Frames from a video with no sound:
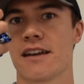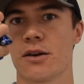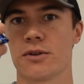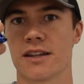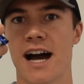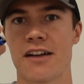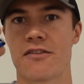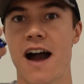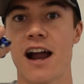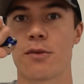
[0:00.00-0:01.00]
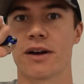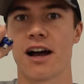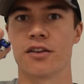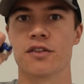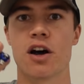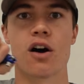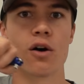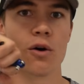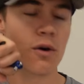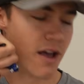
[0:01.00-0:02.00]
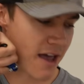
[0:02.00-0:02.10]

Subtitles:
It will not fire, but I'll know